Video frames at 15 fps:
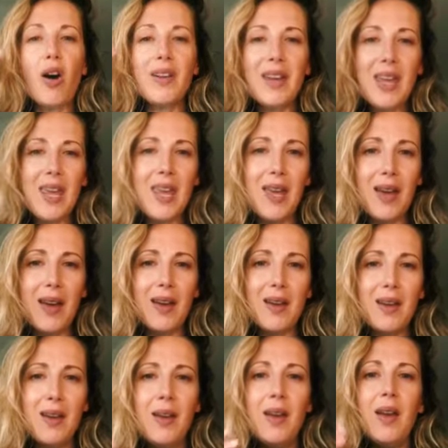hear,
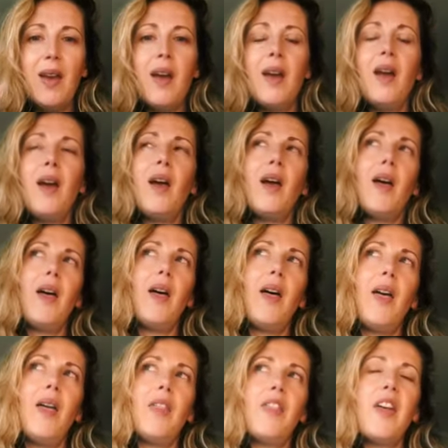
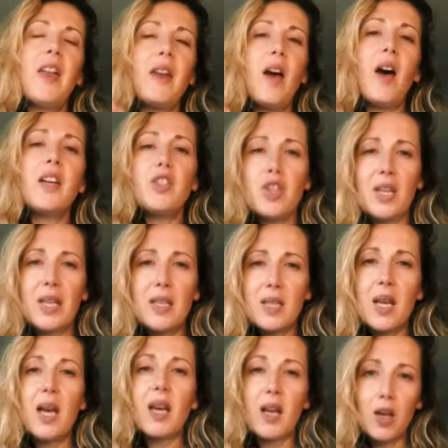then I cheat
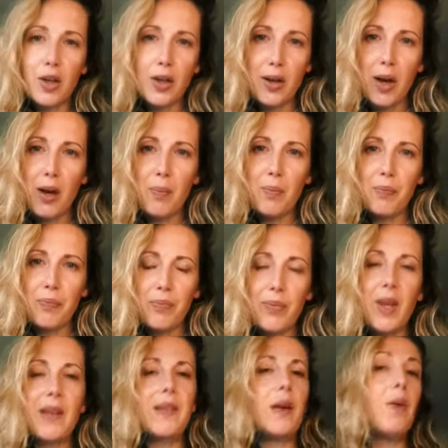and I look it up.
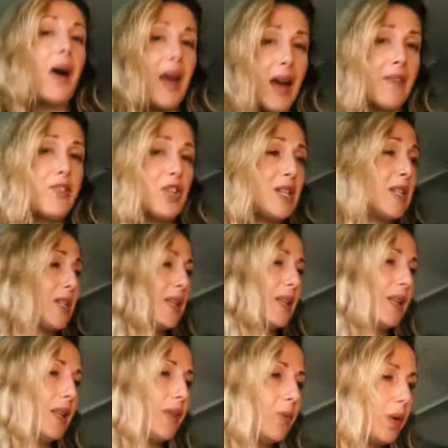So I have cheated in
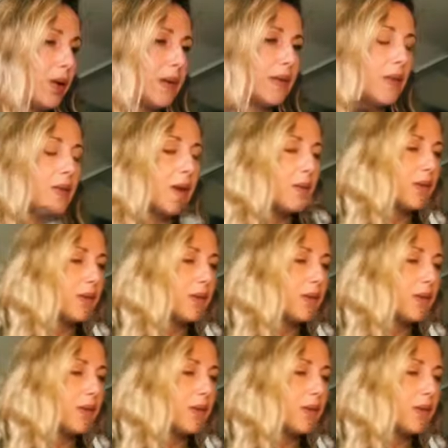this one. So there was a